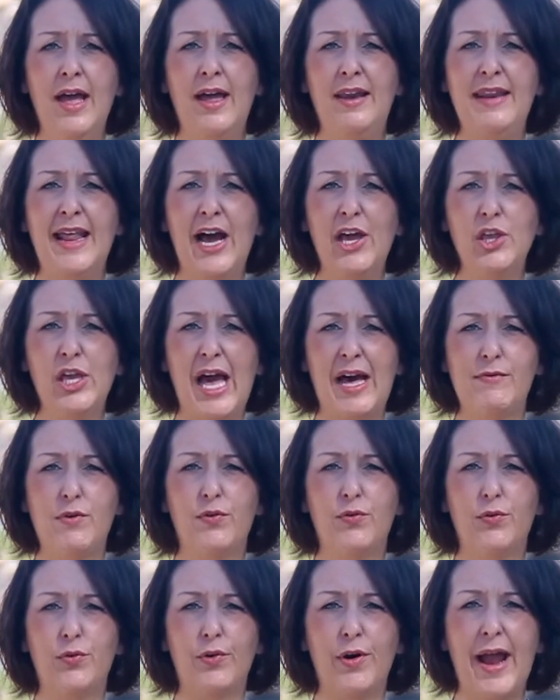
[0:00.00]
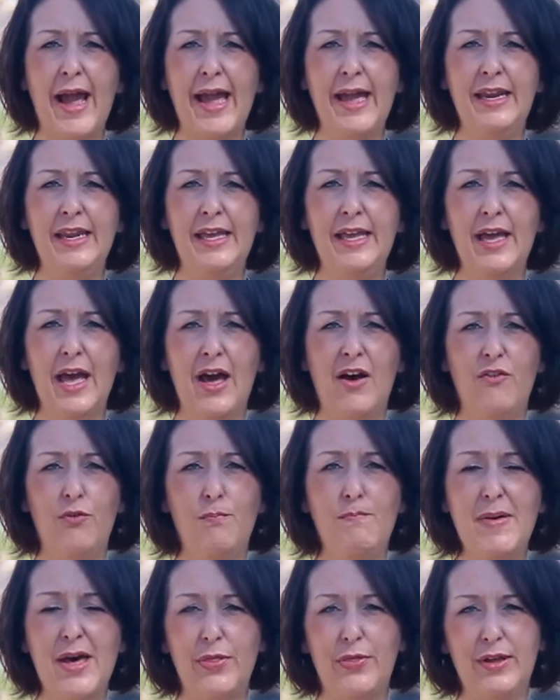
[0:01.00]
Now you have a variety of
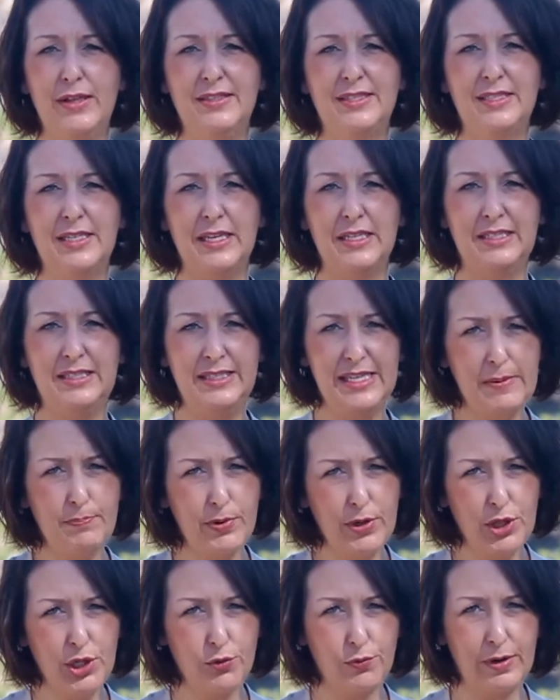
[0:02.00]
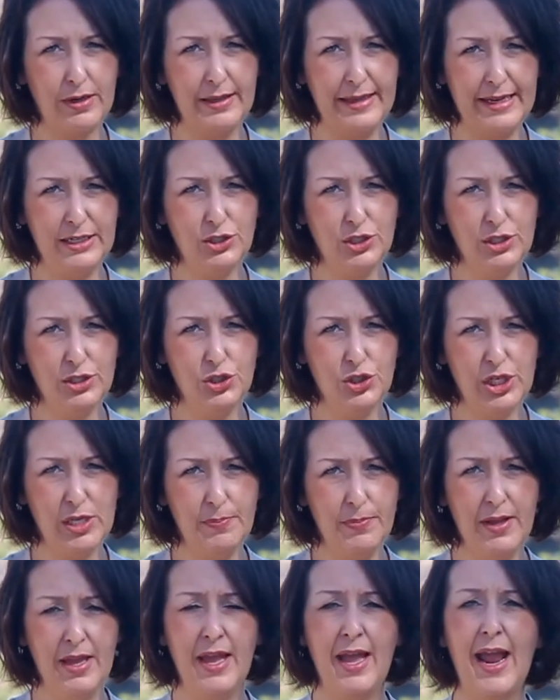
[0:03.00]
methods to deepen the
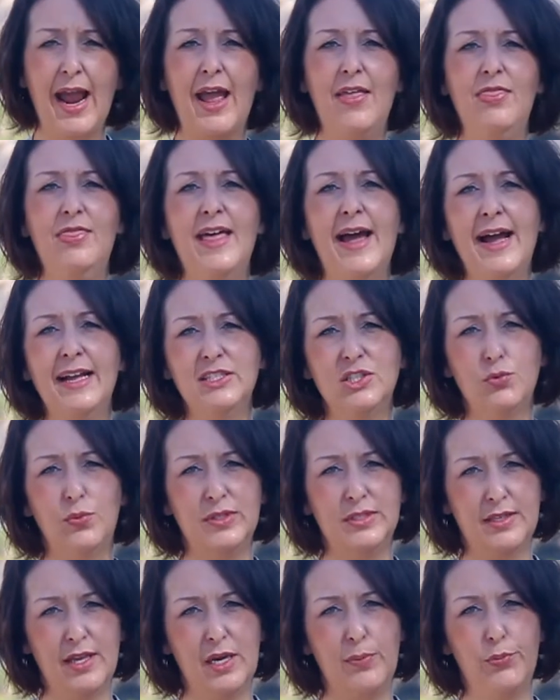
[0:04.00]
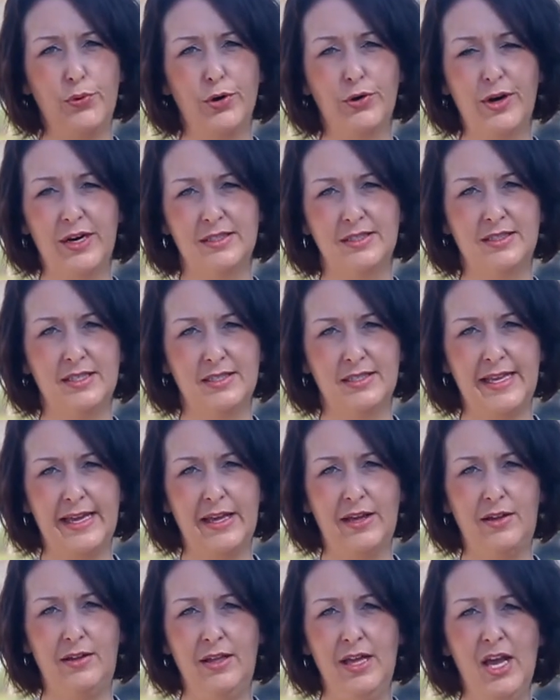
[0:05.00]
relationship, and that's what's going to progress the
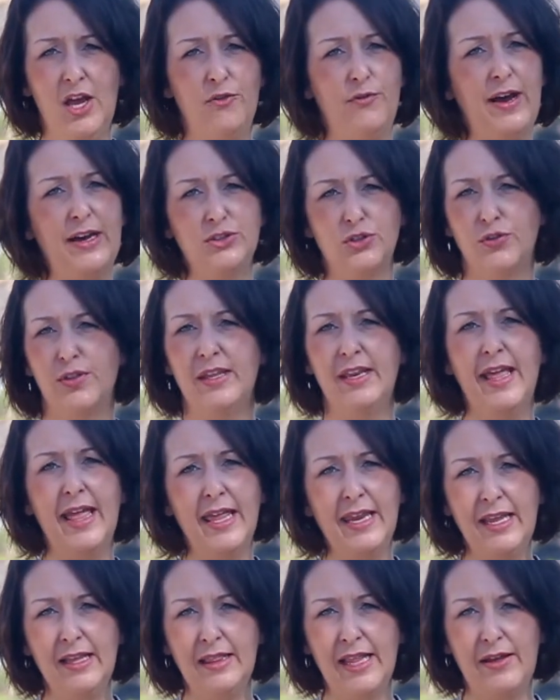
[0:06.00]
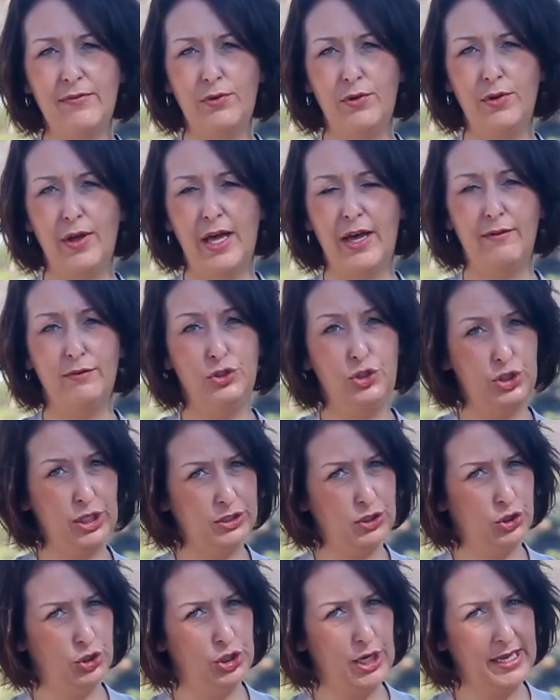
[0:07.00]
sale faster than any level of
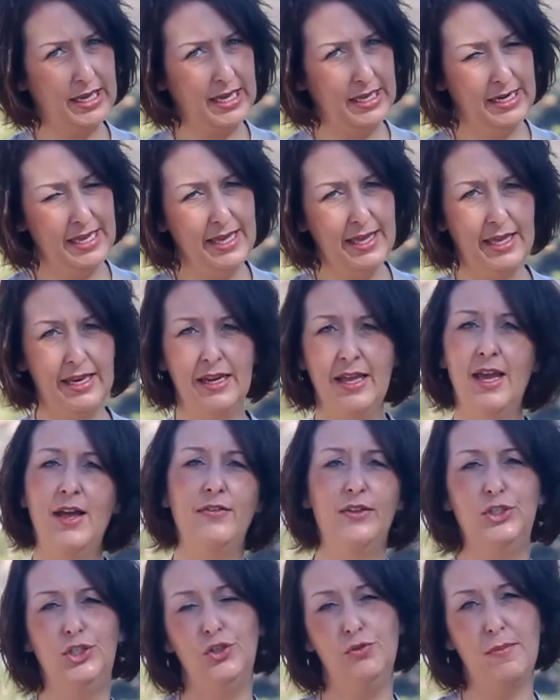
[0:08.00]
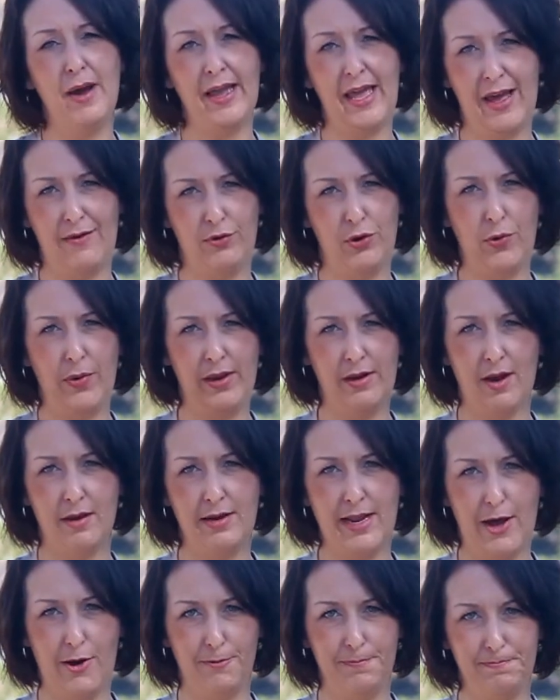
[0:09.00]
just checking in that you might have going on
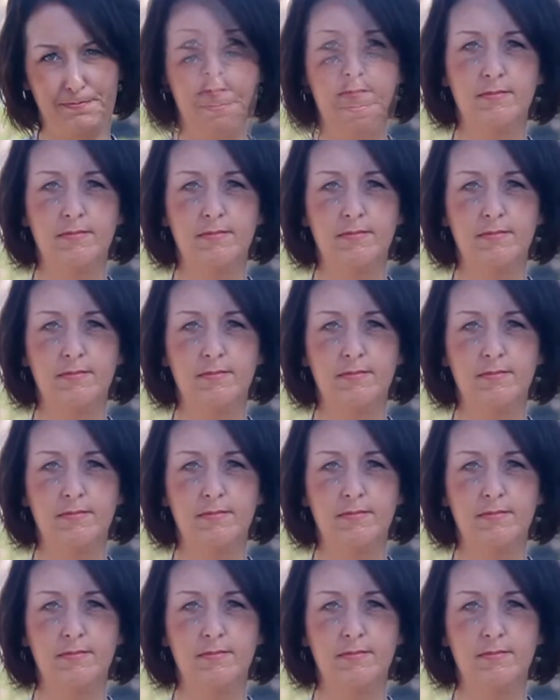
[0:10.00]
now.